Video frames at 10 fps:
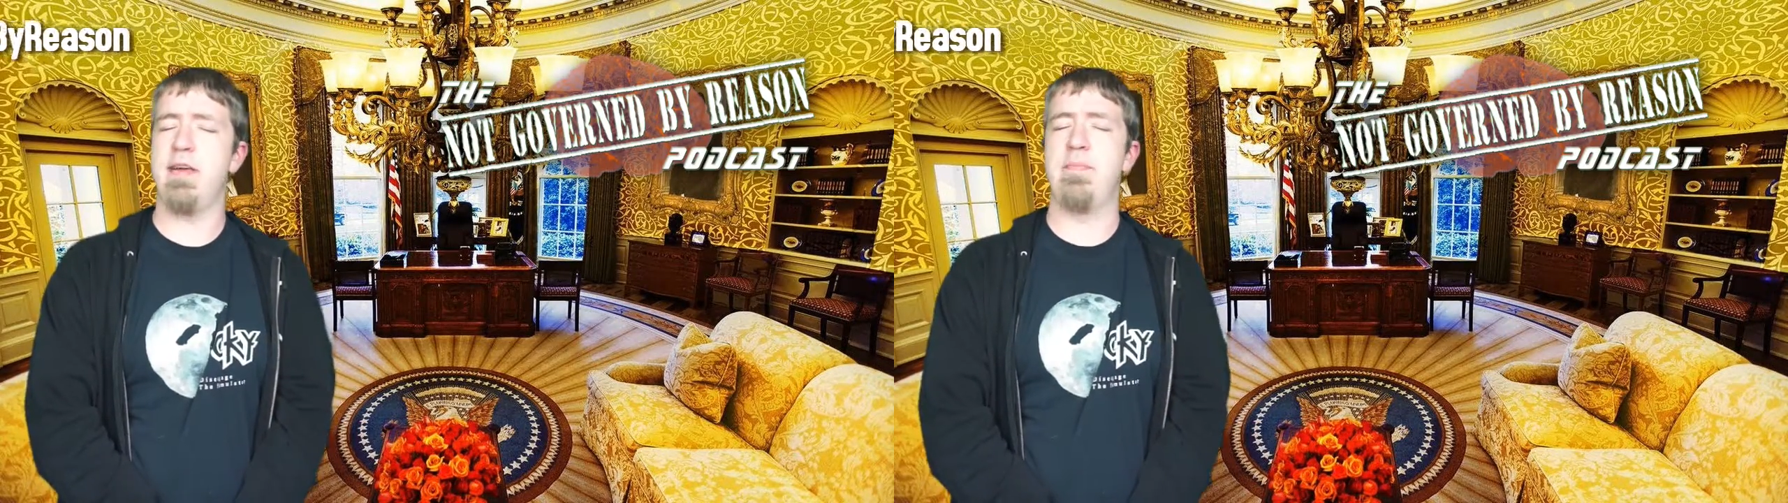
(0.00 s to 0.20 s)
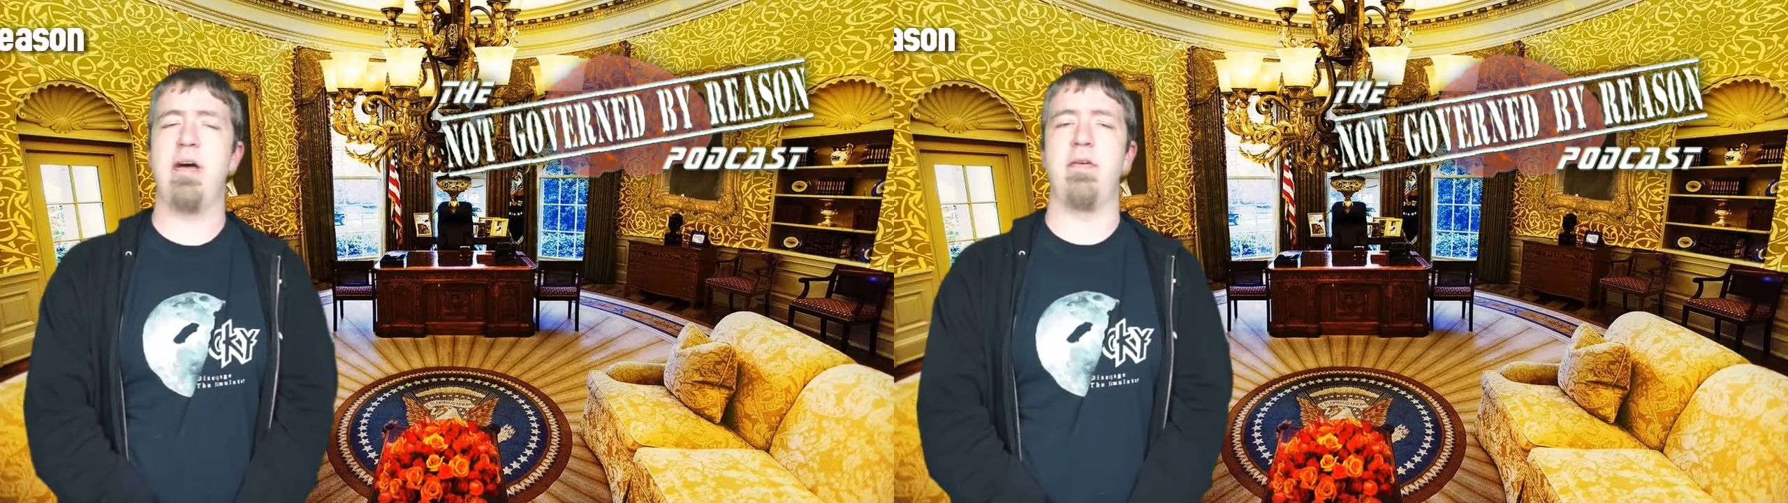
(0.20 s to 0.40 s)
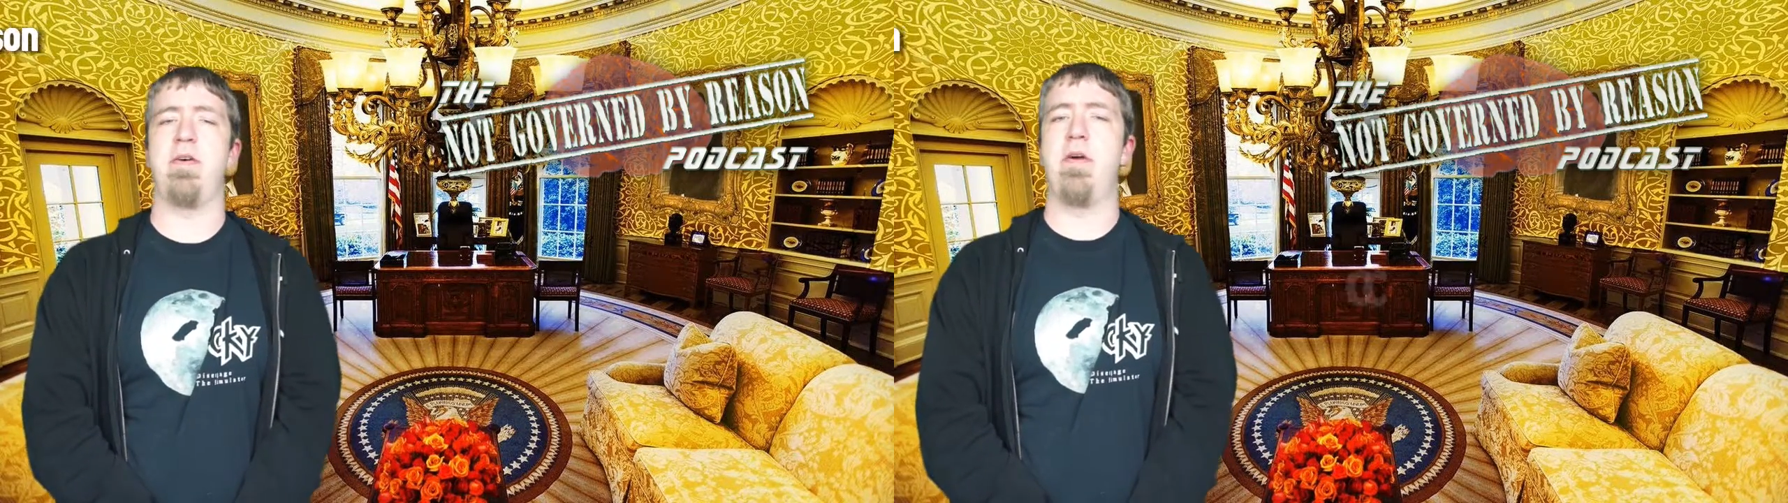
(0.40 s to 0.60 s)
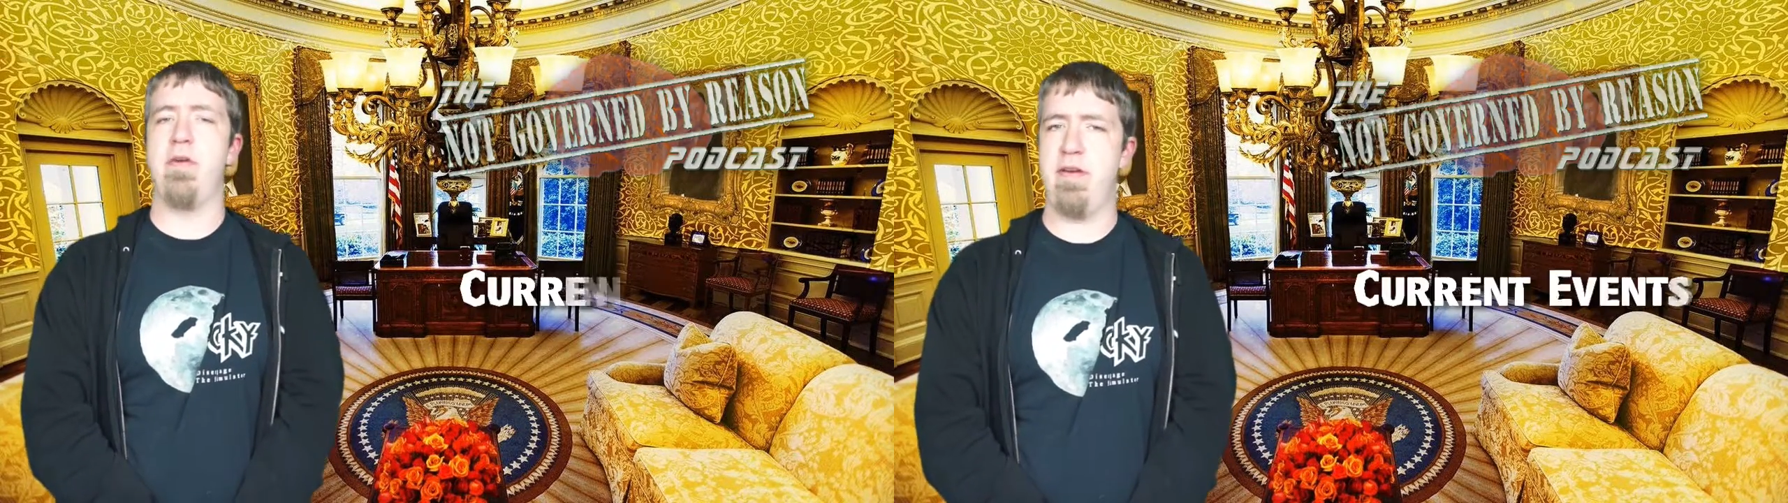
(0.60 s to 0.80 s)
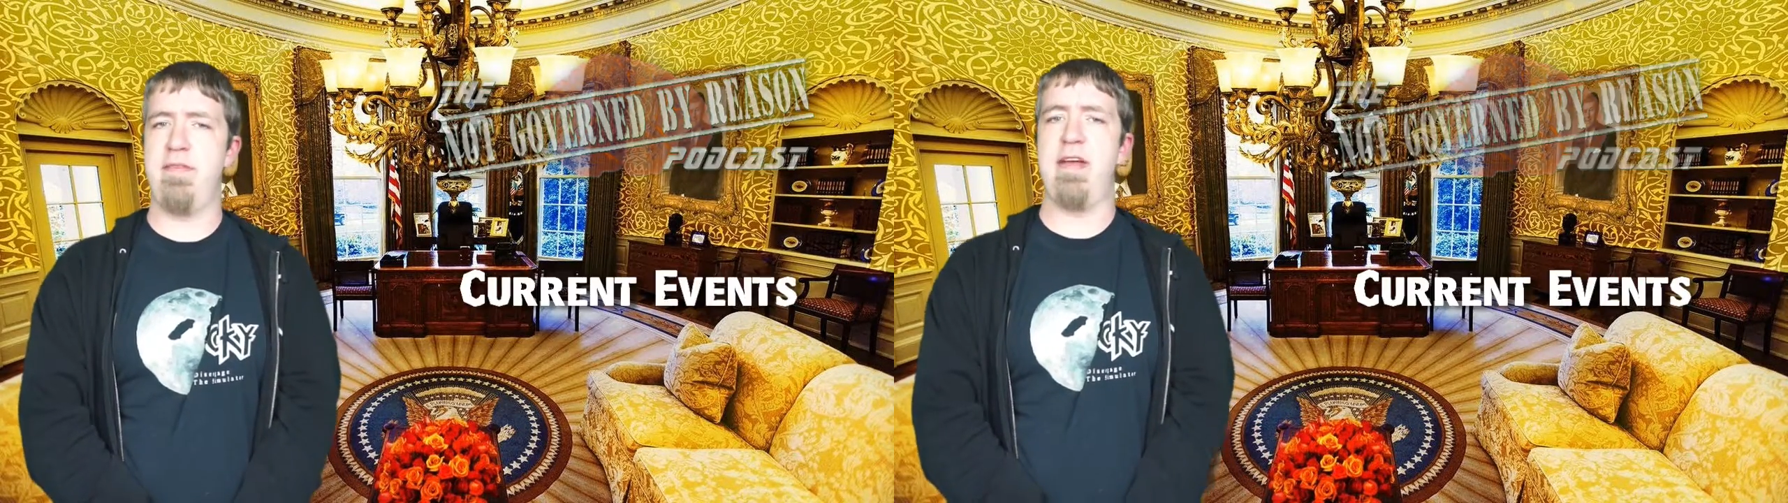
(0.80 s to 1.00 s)
about
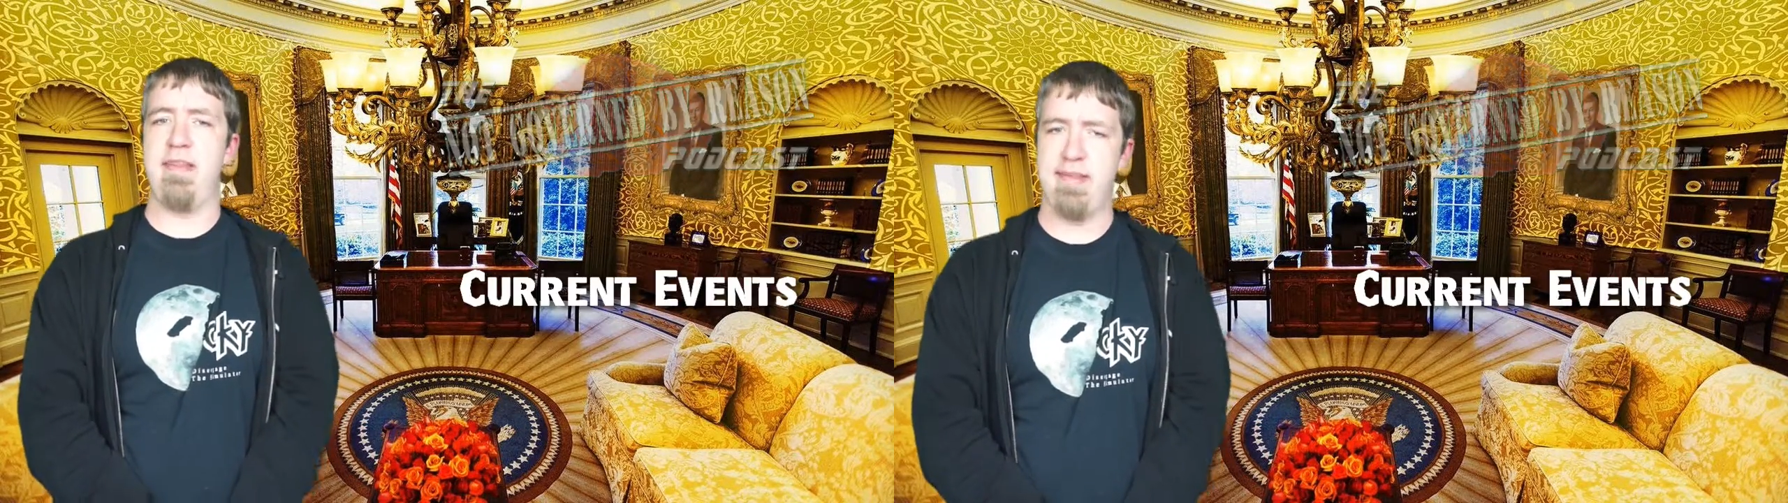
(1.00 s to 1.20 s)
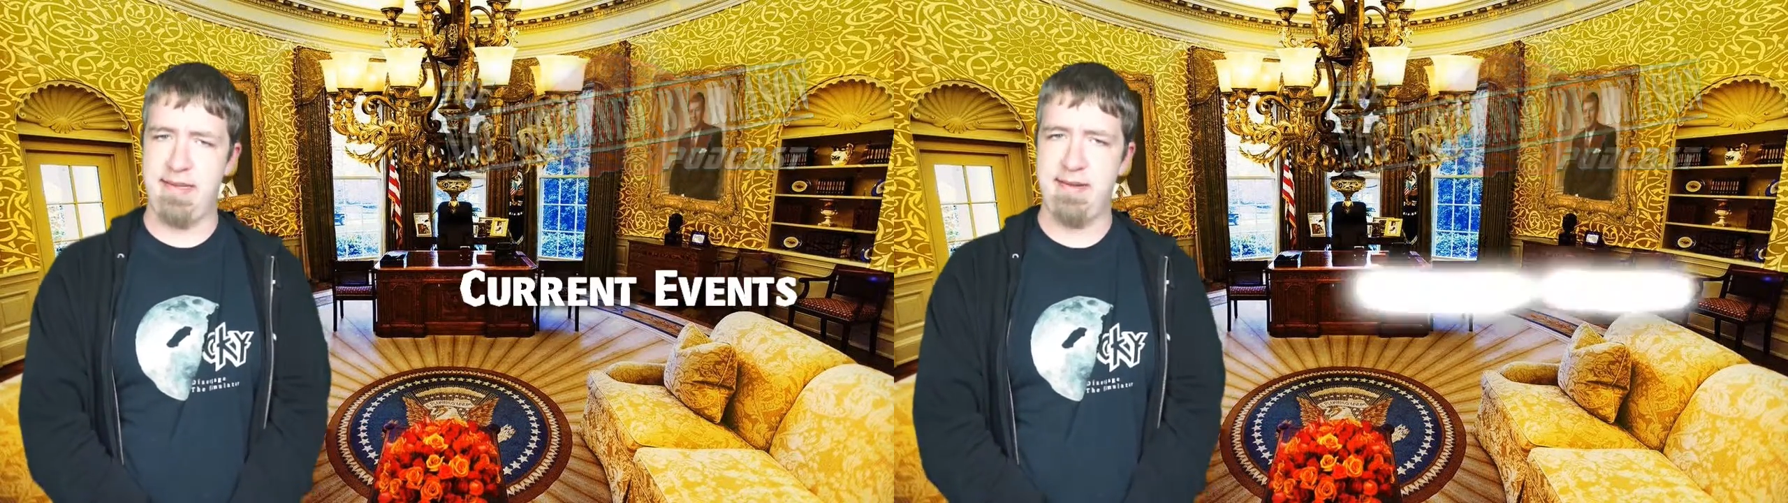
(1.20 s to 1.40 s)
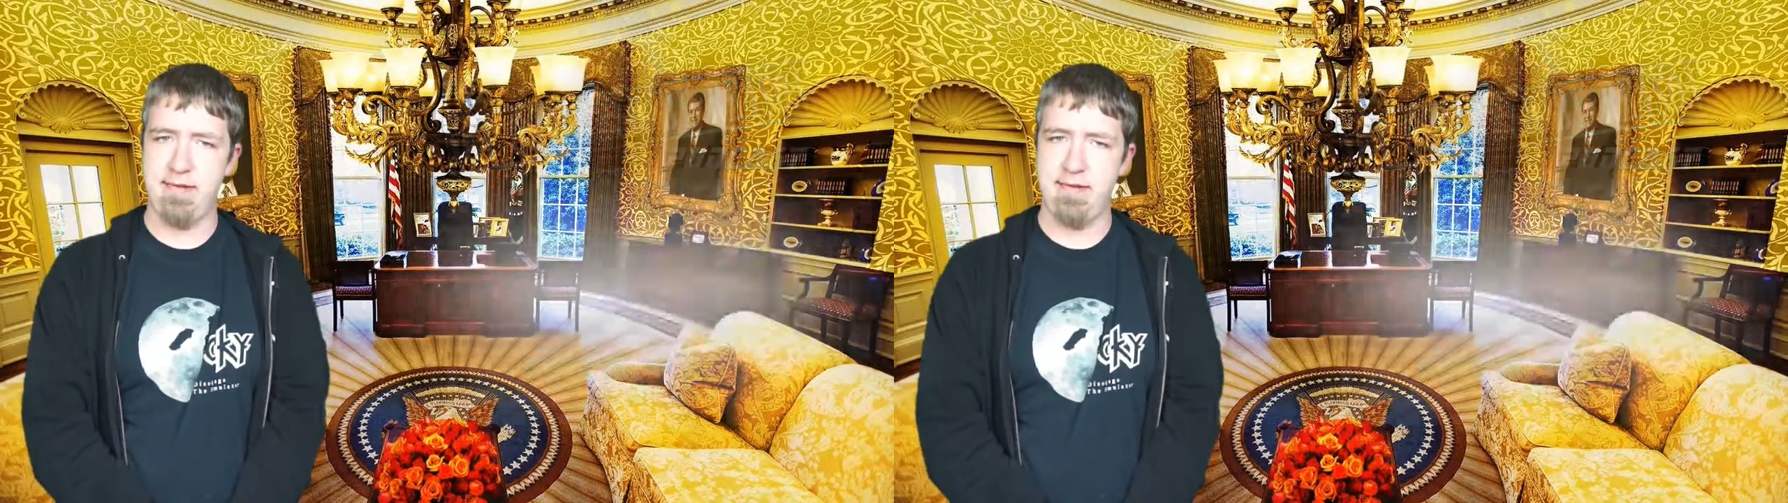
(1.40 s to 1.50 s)
current events.